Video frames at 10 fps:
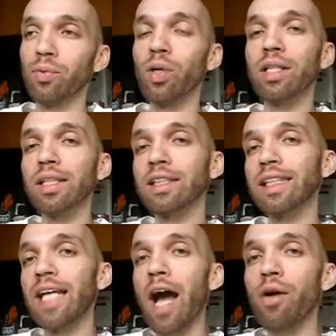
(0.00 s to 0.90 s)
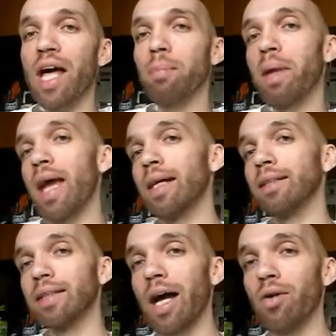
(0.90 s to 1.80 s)
we're gonna see how that
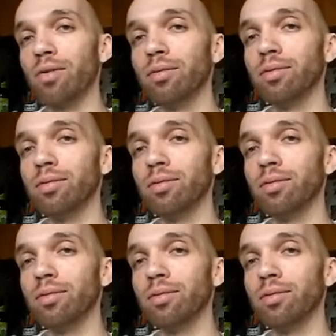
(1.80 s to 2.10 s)
pans out,